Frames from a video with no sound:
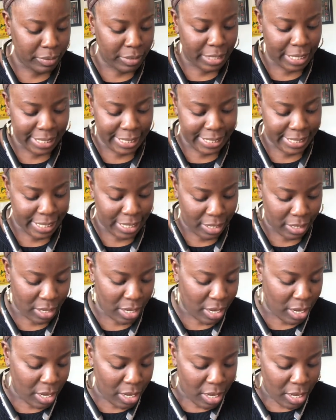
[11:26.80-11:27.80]
That's it.
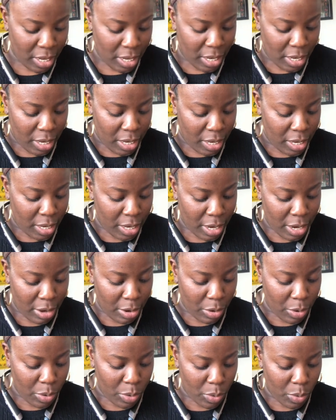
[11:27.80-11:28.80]

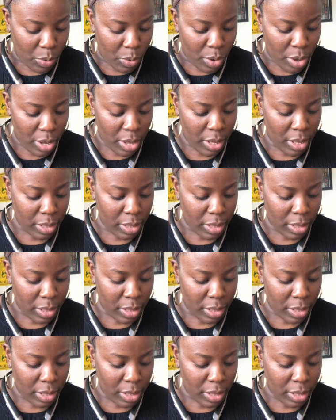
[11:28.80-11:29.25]
Now,